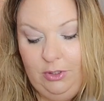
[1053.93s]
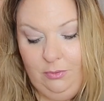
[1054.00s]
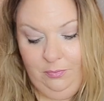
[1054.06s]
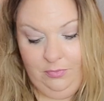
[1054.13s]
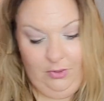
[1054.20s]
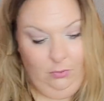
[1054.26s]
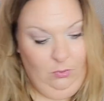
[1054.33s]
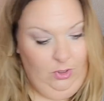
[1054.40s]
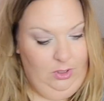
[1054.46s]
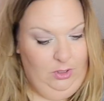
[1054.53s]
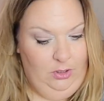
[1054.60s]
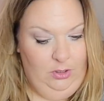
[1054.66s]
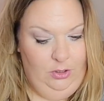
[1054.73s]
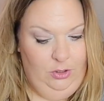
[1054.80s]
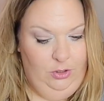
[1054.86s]
So
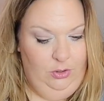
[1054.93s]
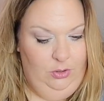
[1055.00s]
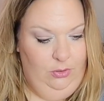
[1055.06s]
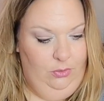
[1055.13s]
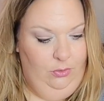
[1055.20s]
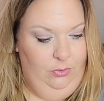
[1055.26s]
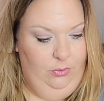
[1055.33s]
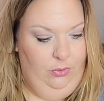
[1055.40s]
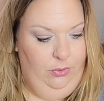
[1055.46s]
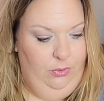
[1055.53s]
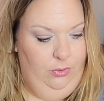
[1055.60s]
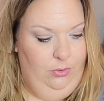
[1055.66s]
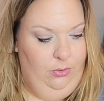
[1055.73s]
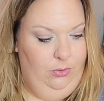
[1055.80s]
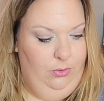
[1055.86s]
1, 2,
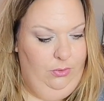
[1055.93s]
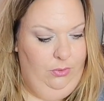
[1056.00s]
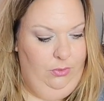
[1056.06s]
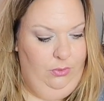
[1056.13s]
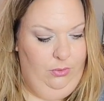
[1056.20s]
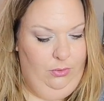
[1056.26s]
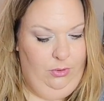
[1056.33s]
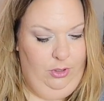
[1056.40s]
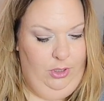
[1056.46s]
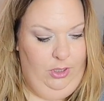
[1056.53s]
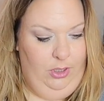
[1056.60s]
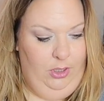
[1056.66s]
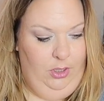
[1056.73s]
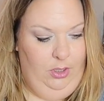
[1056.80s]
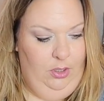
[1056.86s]

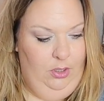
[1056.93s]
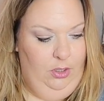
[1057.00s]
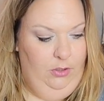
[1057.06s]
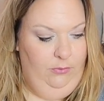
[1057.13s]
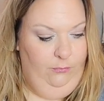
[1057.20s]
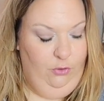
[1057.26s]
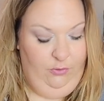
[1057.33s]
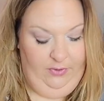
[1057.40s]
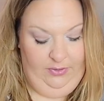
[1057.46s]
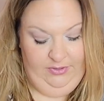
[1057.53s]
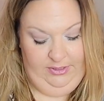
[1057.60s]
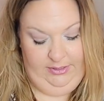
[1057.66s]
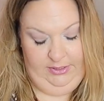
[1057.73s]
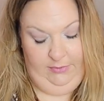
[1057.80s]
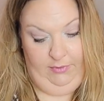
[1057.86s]
3, 4,
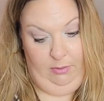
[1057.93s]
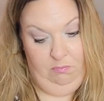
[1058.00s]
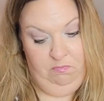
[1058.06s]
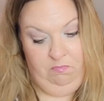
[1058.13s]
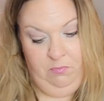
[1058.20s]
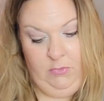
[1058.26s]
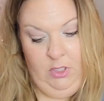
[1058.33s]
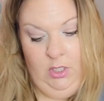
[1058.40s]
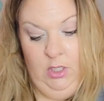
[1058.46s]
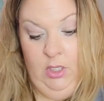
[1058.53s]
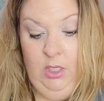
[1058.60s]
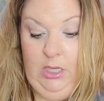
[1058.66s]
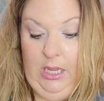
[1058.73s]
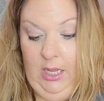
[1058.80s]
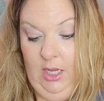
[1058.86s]
5, 6 of
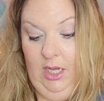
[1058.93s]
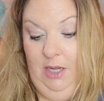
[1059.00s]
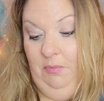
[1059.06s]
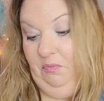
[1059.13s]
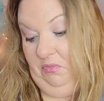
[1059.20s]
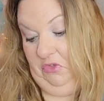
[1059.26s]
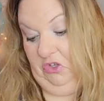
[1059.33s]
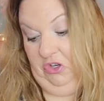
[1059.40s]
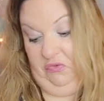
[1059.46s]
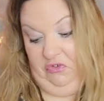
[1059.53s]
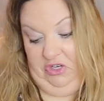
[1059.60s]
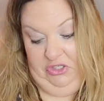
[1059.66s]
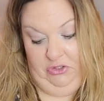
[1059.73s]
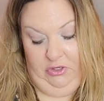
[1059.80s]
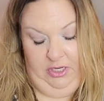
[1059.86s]
them. Good
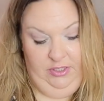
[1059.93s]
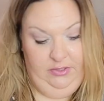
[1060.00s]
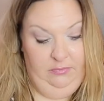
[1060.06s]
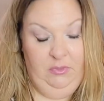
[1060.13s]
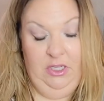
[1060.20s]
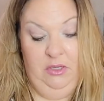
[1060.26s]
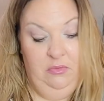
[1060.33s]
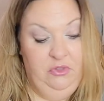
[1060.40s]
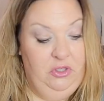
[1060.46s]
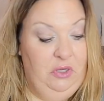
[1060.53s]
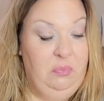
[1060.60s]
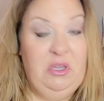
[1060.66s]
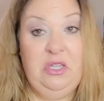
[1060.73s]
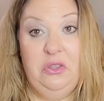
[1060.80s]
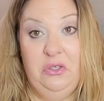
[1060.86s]
for Easter egg. So
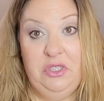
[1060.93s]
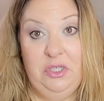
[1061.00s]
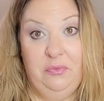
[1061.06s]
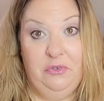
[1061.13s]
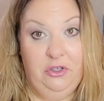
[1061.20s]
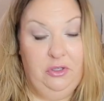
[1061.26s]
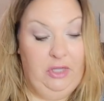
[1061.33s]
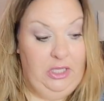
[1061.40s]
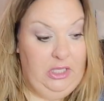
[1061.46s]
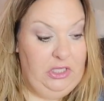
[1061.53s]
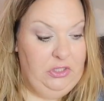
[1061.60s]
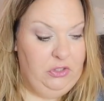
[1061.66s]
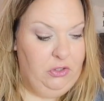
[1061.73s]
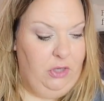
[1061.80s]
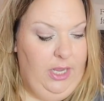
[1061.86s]
I picked those up for like
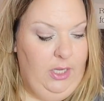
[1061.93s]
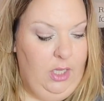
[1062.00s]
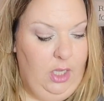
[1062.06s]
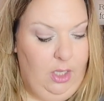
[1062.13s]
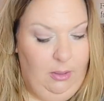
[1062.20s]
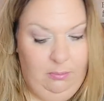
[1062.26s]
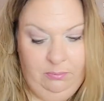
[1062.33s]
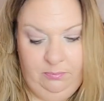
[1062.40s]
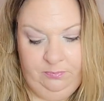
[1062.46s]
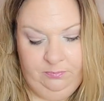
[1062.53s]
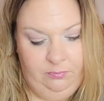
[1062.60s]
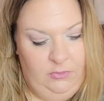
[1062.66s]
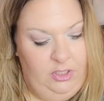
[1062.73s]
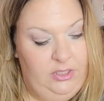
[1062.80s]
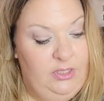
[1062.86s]
Easter egg
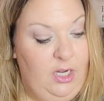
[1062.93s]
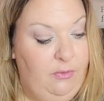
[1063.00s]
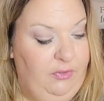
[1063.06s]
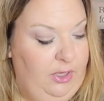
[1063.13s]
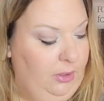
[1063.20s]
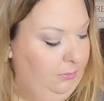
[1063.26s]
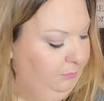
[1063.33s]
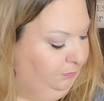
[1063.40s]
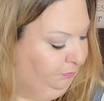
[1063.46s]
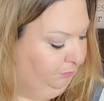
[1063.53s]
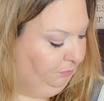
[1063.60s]
stuffing.